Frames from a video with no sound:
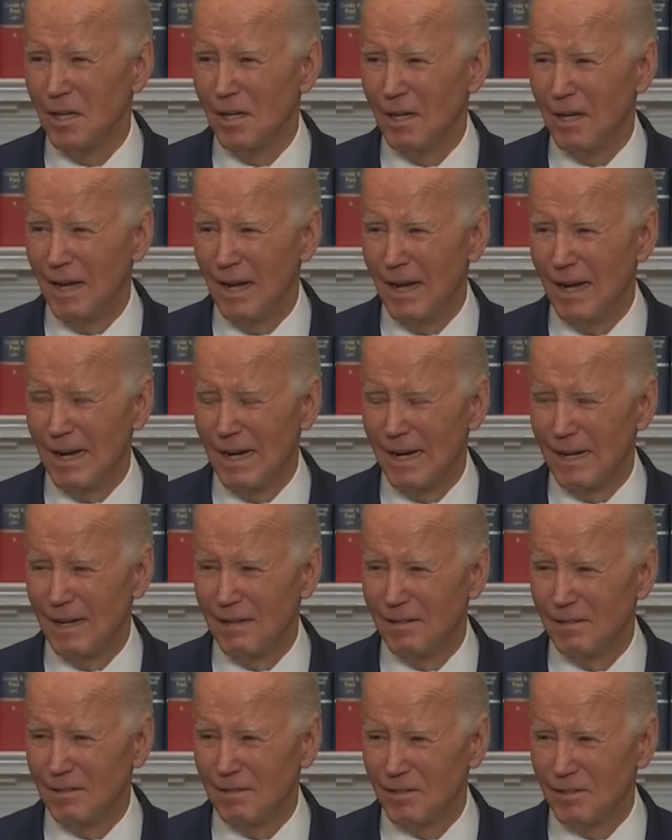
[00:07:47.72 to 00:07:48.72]
a
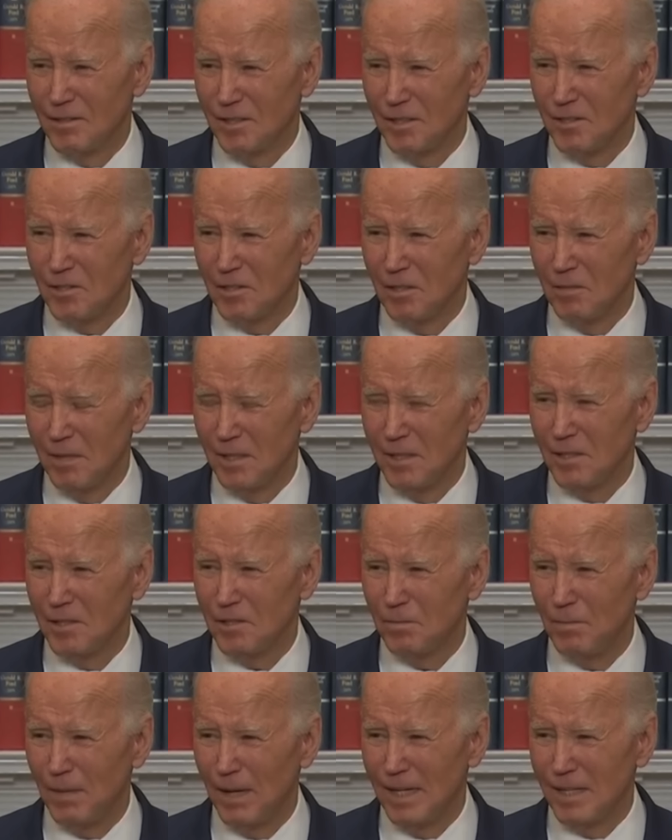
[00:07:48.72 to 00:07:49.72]
system into
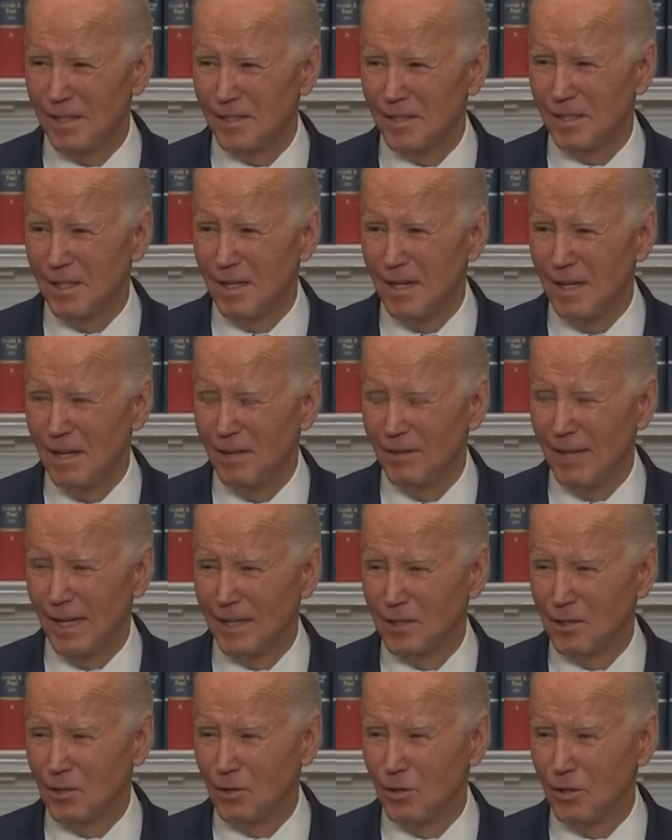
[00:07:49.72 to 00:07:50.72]
space
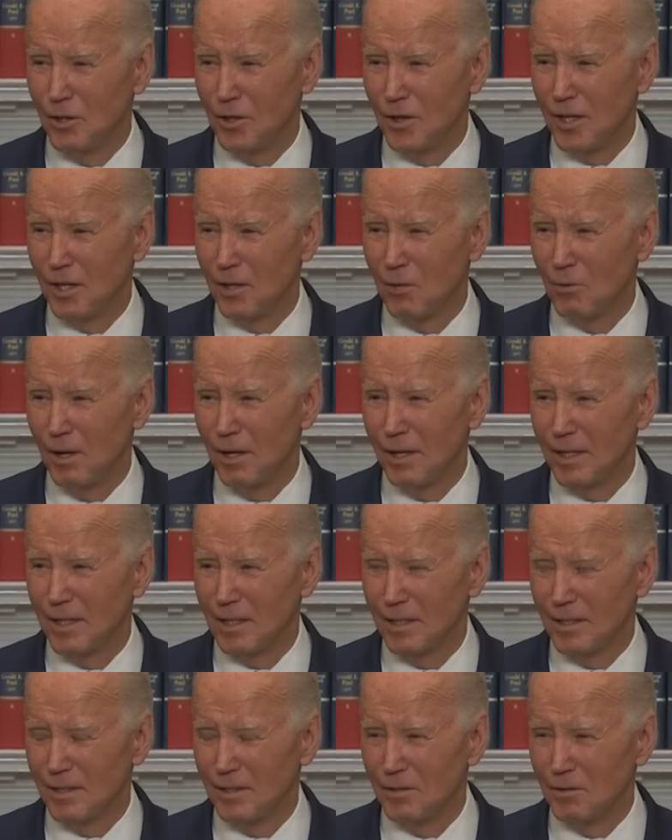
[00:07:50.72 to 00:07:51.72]
that could
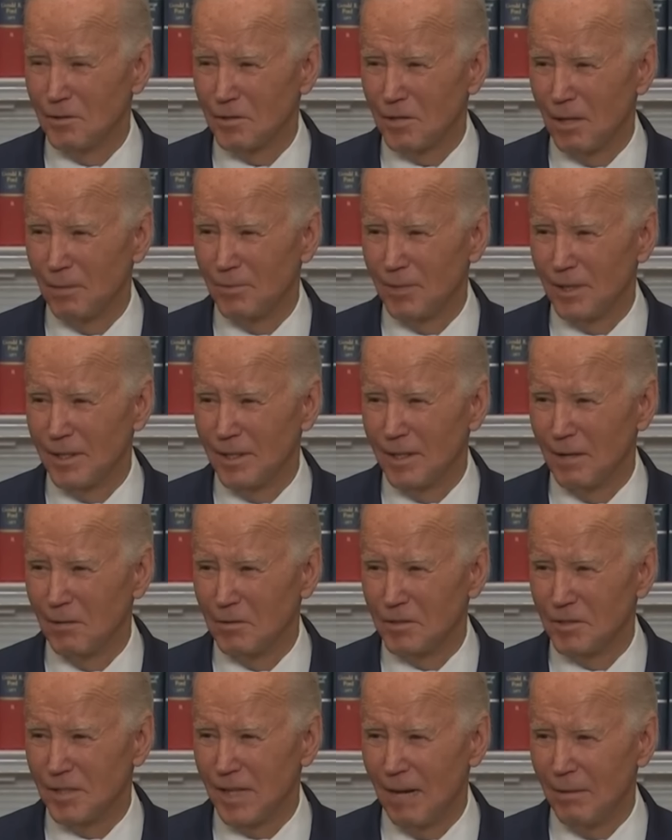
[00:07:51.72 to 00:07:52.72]
theoretically do something that was
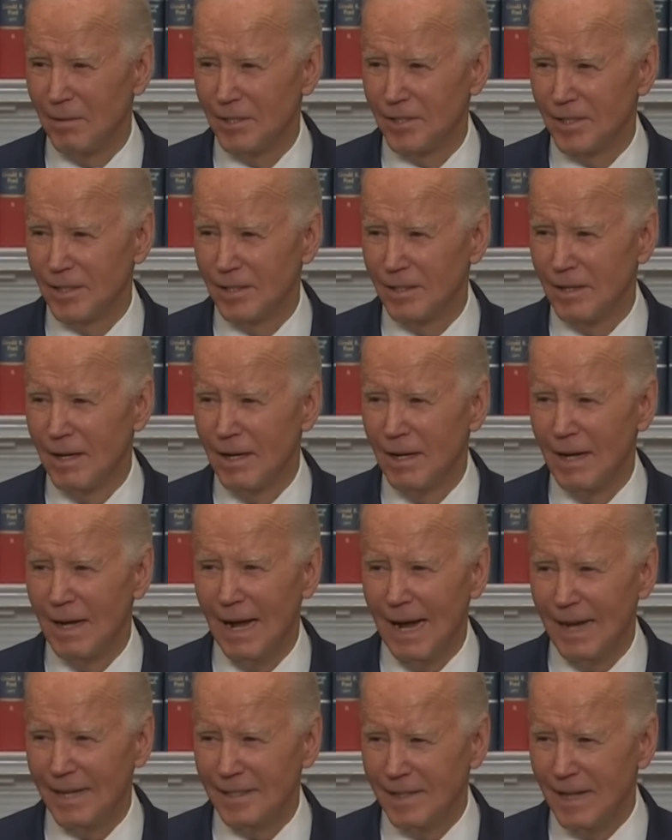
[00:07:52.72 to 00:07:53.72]
damaging.
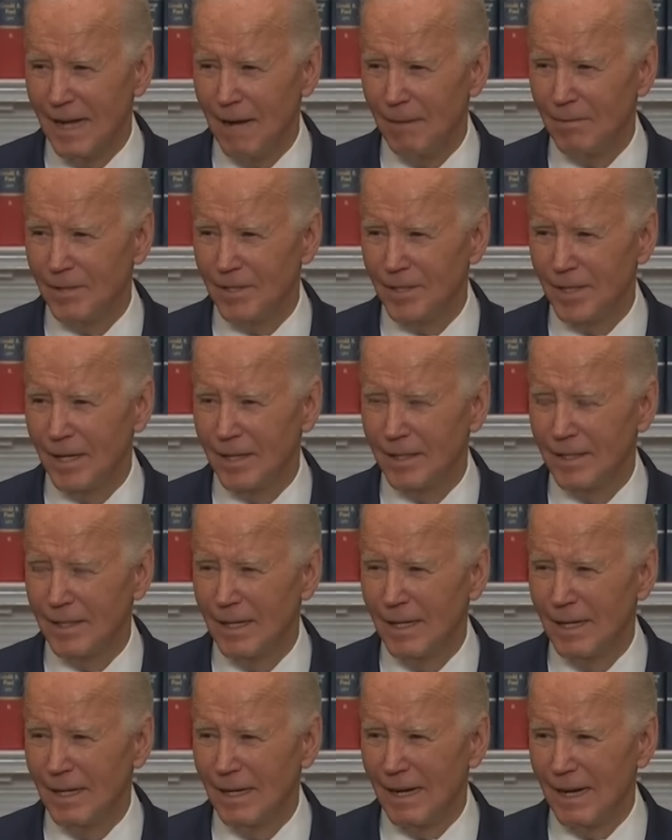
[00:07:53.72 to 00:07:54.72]
Hadn't happened yet,
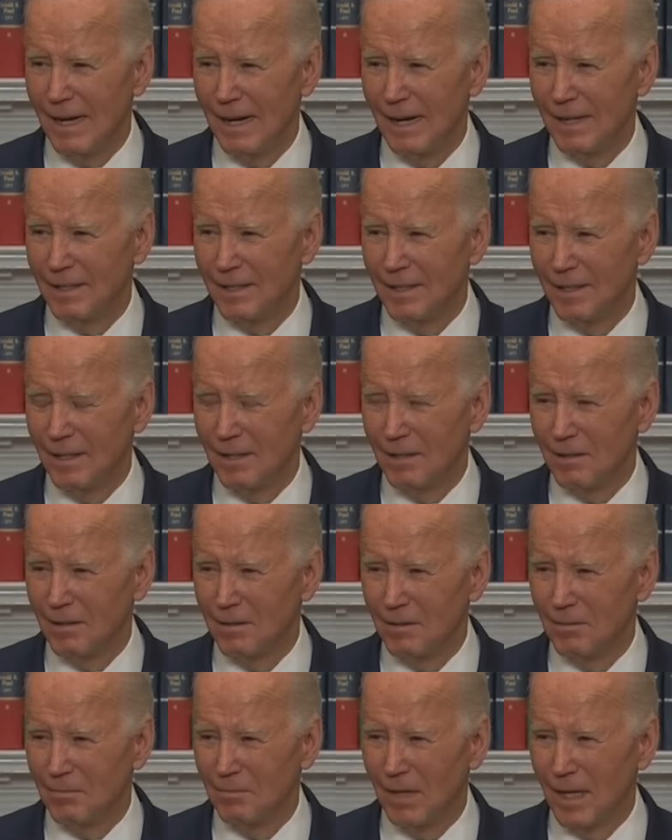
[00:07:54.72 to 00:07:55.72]
and
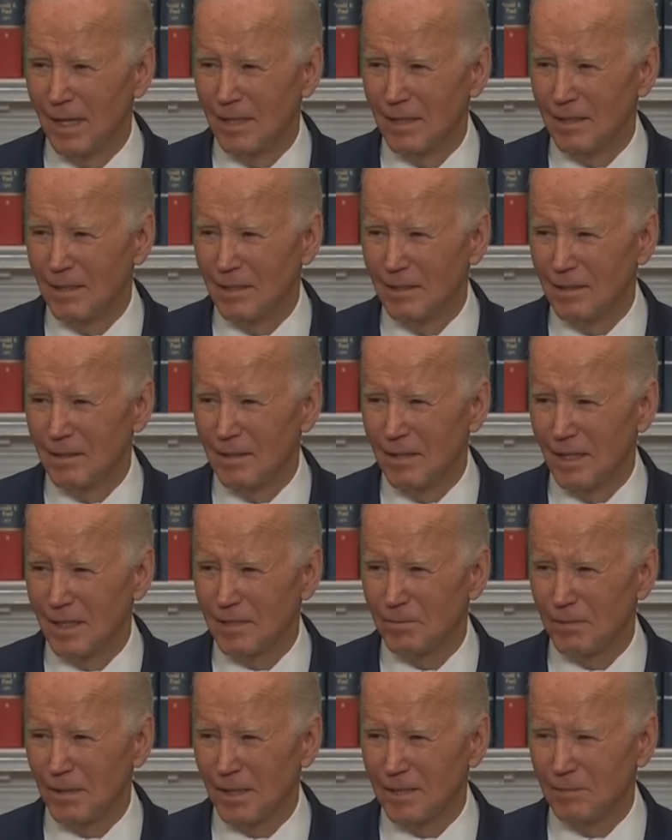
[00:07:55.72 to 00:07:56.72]
my
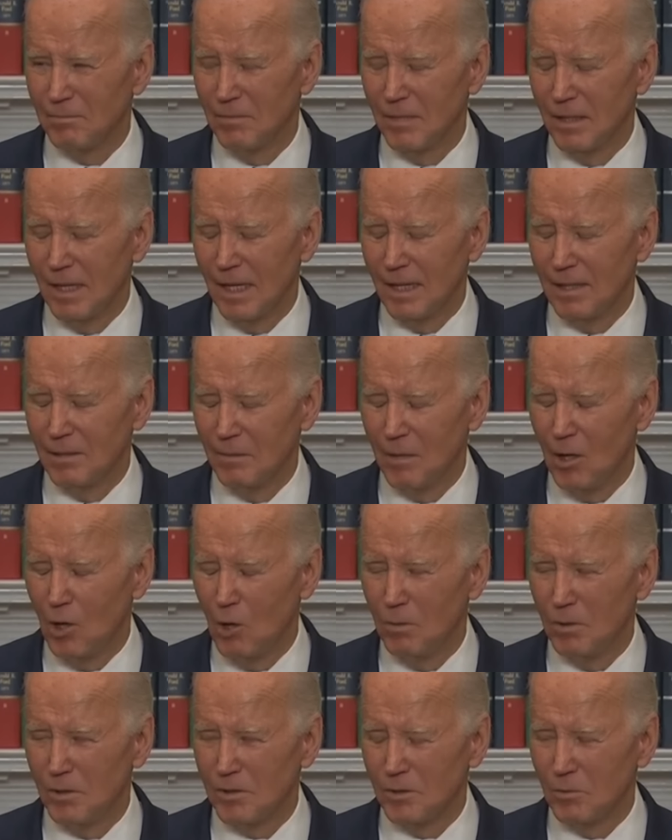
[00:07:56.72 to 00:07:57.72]

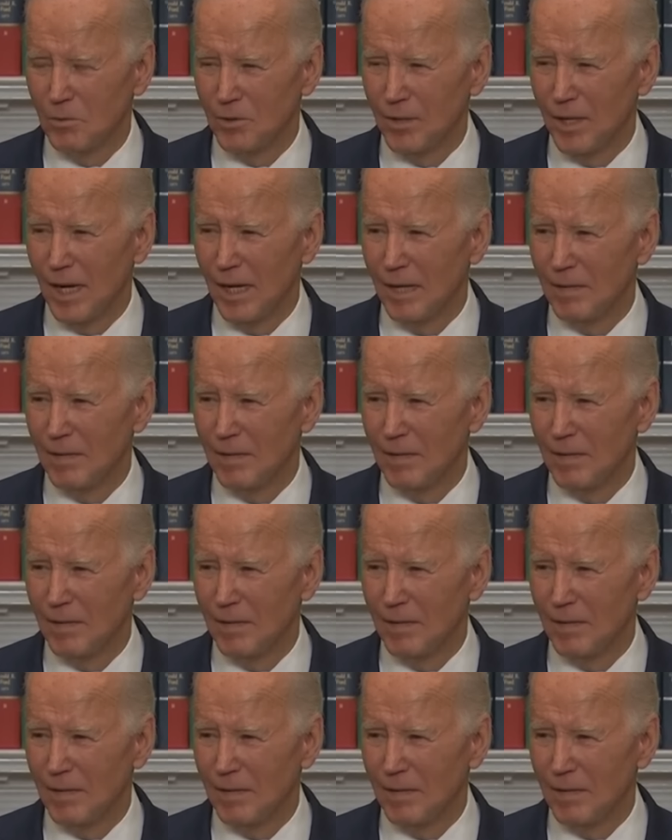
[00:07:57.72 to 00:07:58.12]
hope is it will not.